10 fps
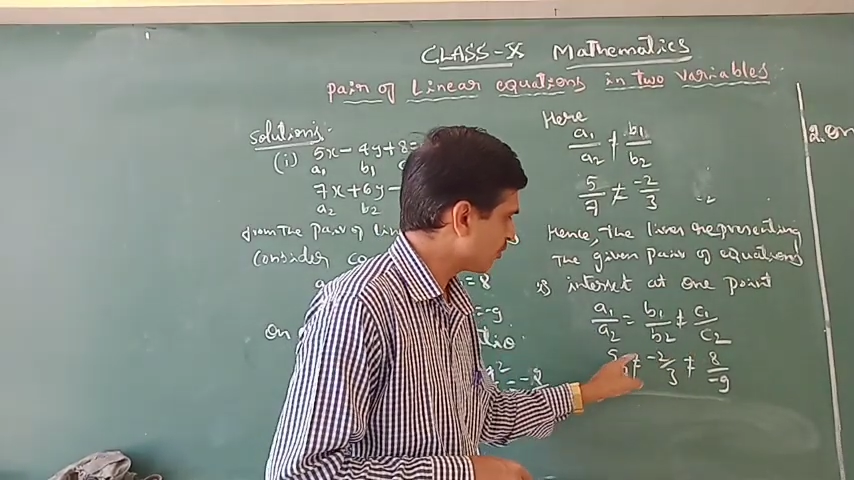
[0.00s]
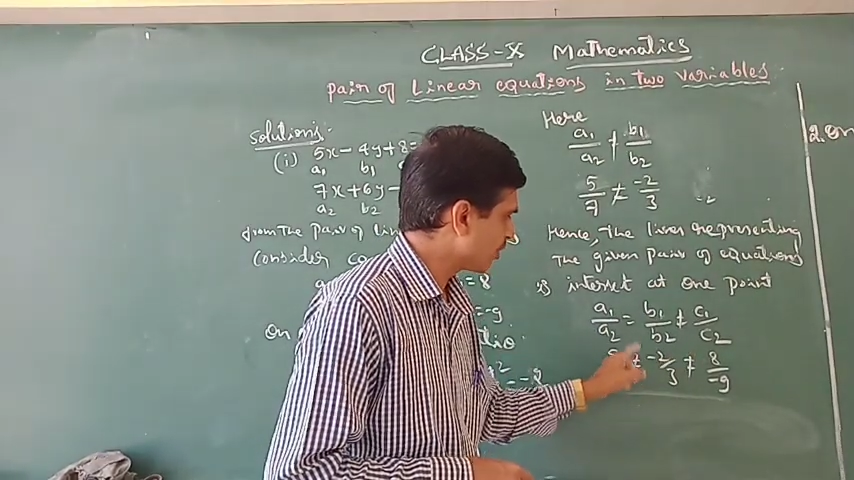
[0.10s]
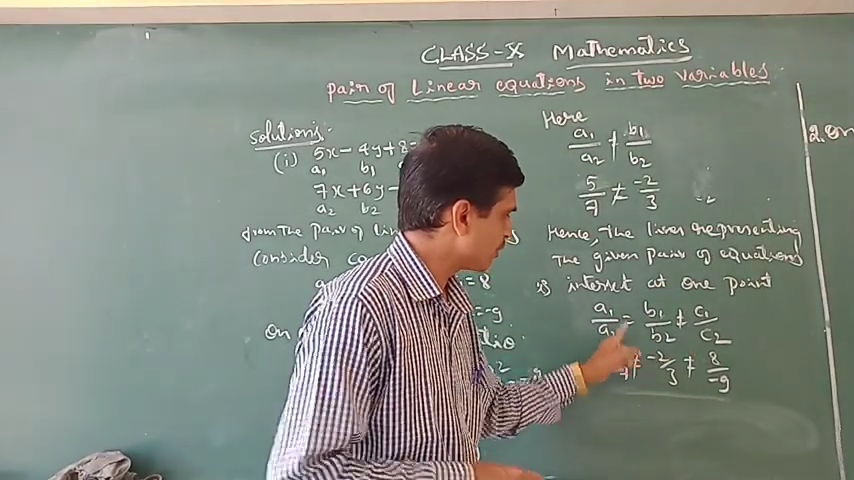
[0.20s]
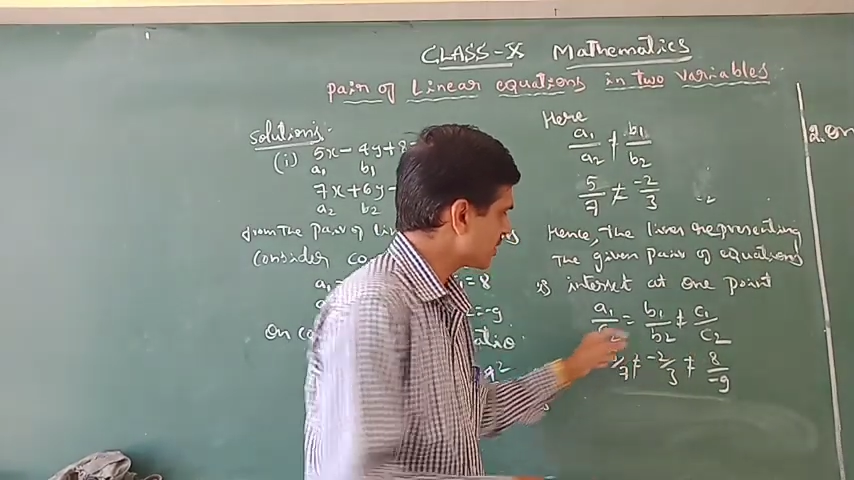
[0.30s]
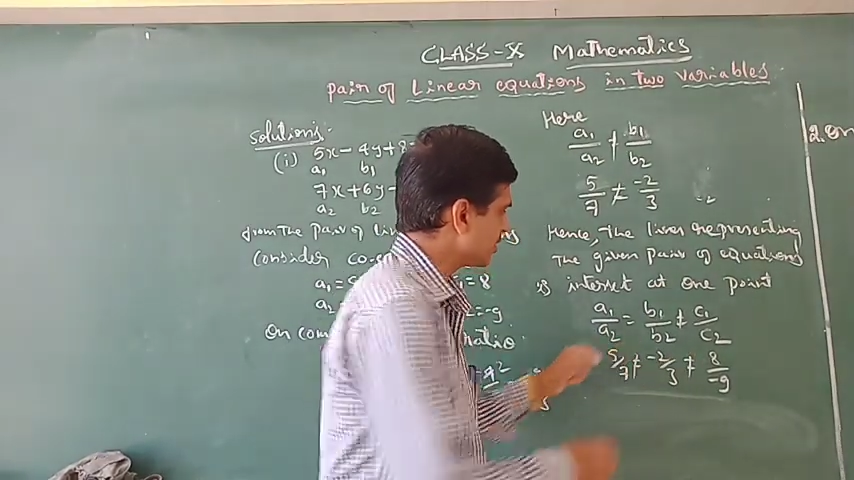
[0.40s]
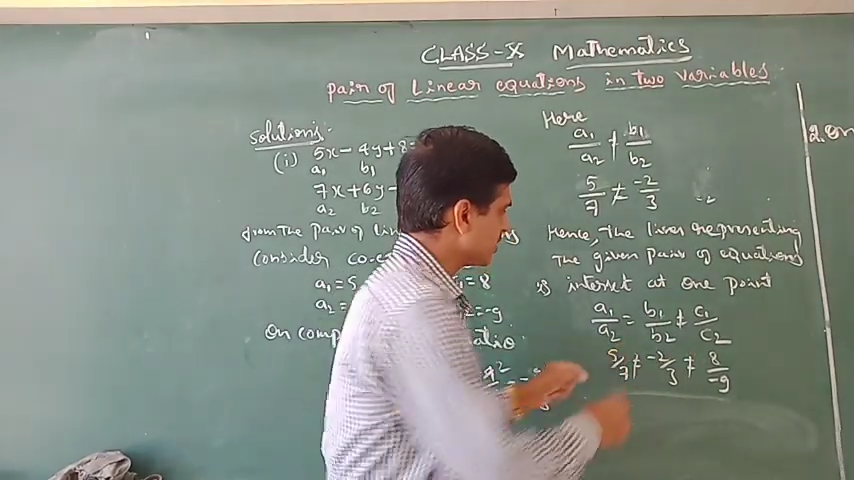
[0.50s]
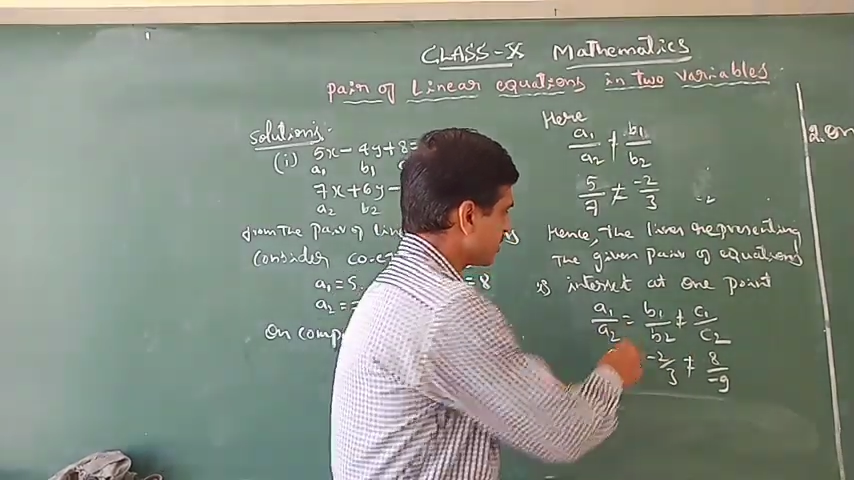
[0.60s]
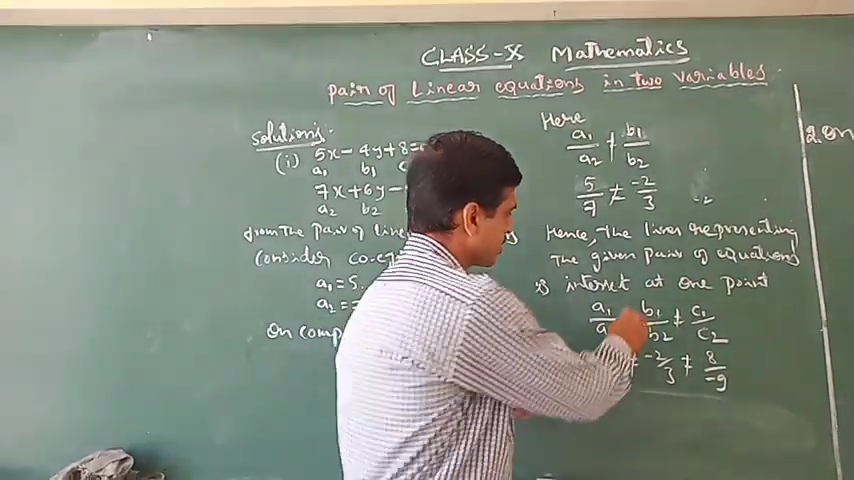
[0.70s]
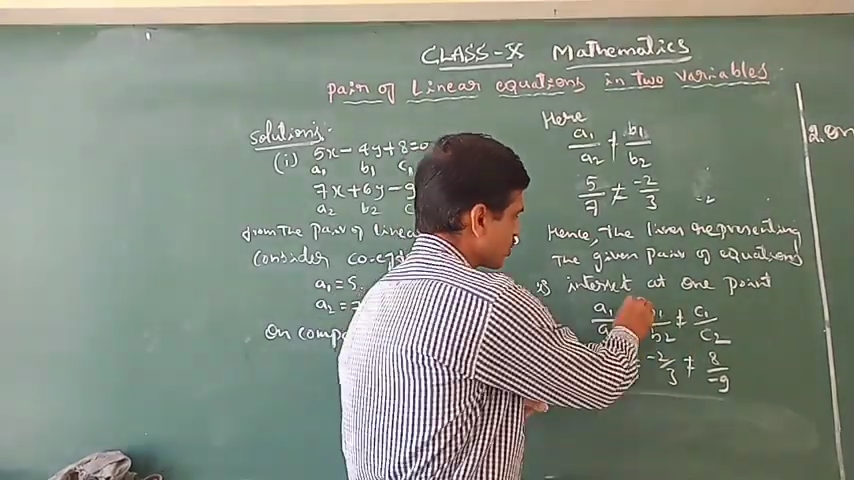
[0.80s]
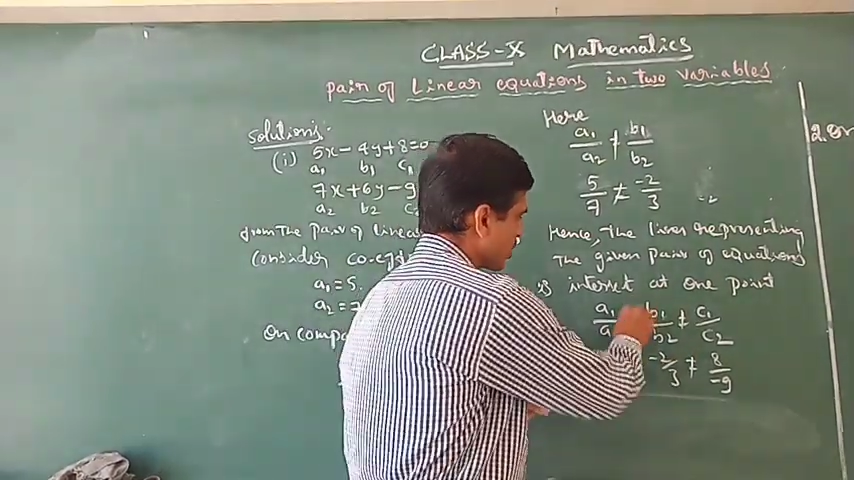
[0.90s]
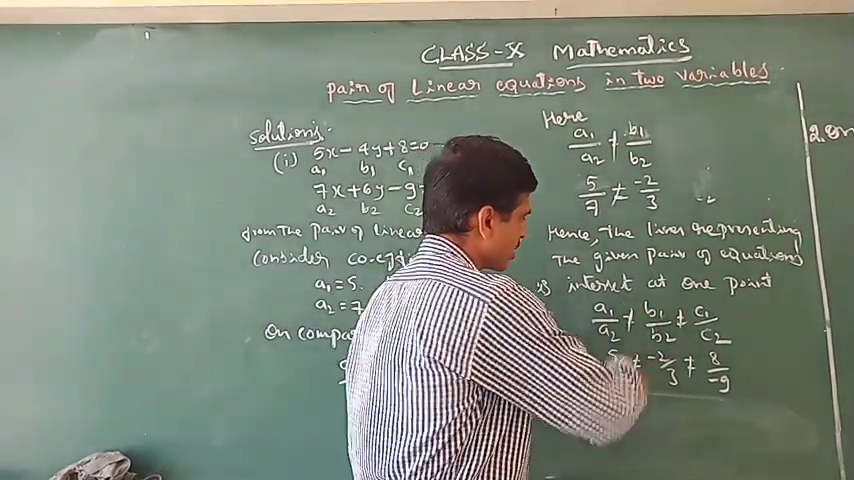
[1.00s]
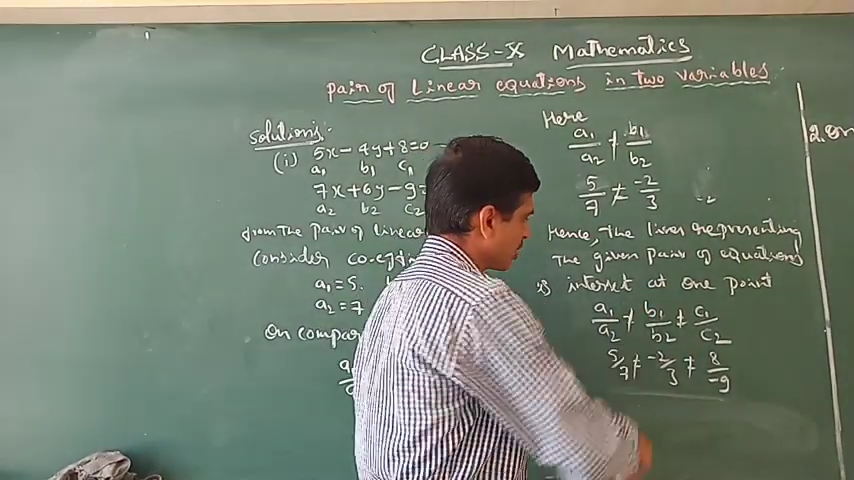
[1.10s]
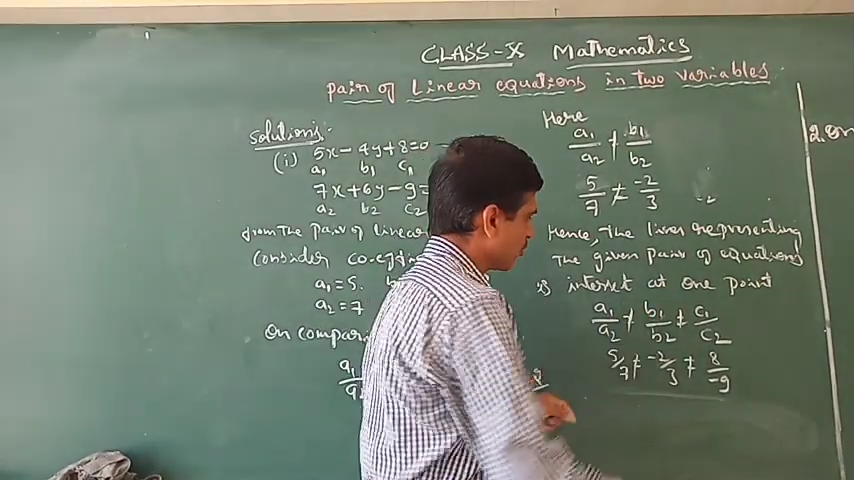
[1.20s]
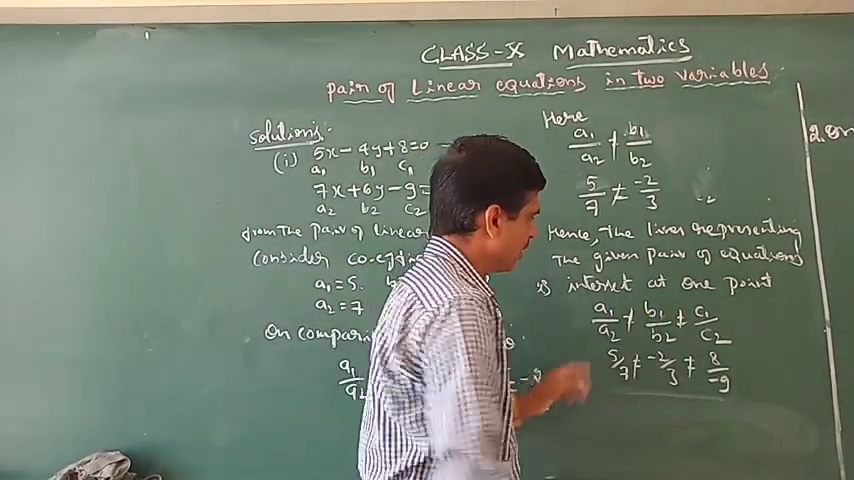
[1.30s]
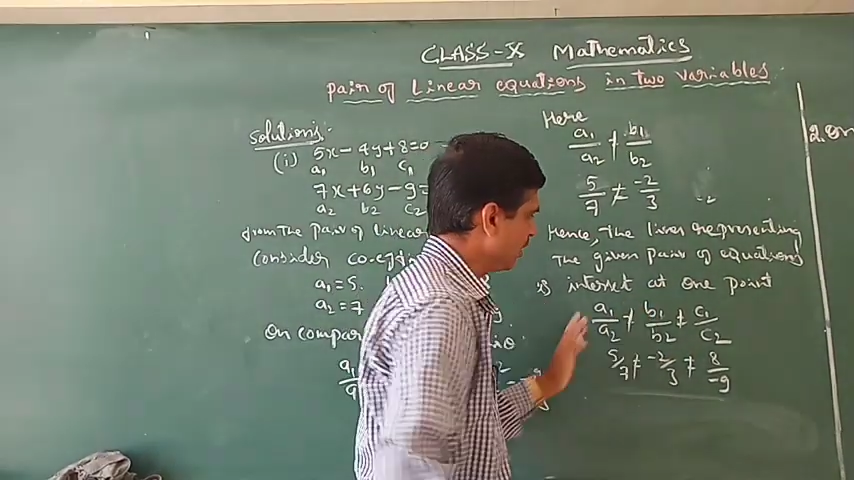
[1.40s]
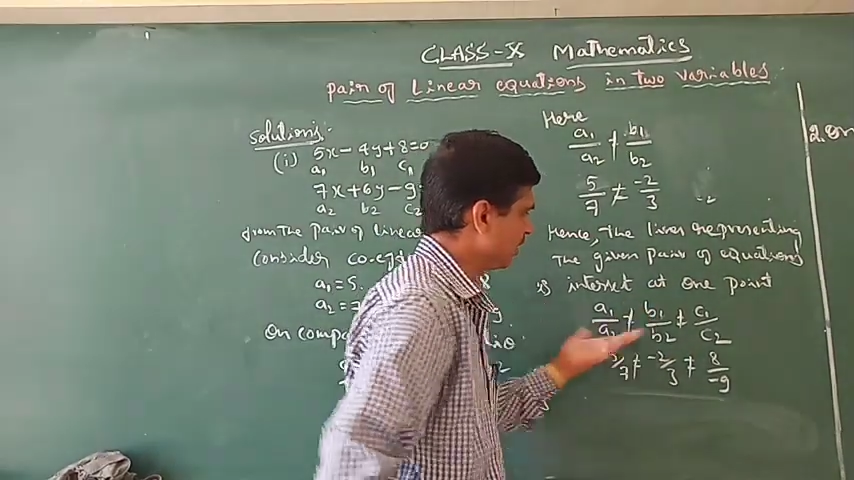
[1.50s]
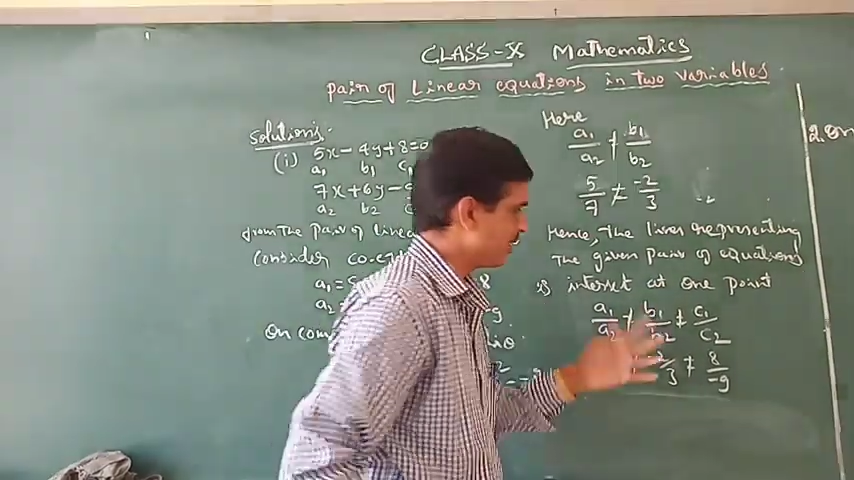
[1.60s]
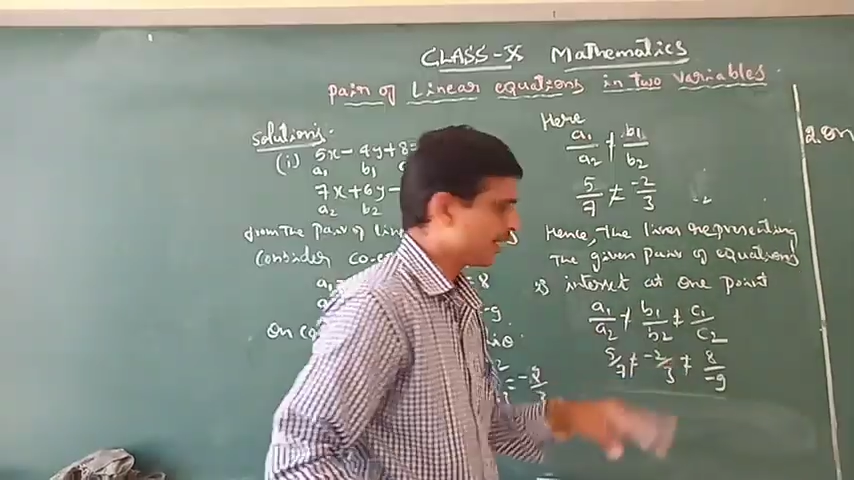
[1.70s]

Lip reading: equal means this is also not equal.